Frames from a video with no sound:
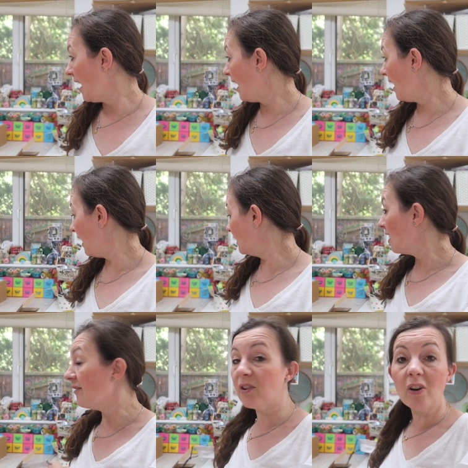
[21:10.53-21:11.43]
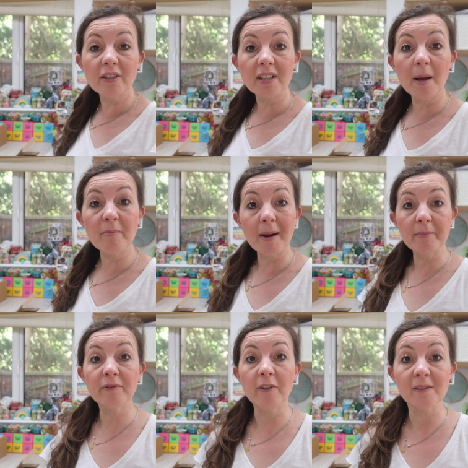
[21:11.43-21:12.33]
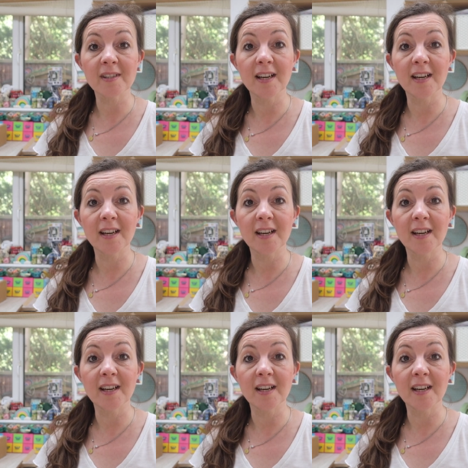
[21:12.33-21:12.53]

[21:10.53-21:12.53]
And I've got a Bramble Fox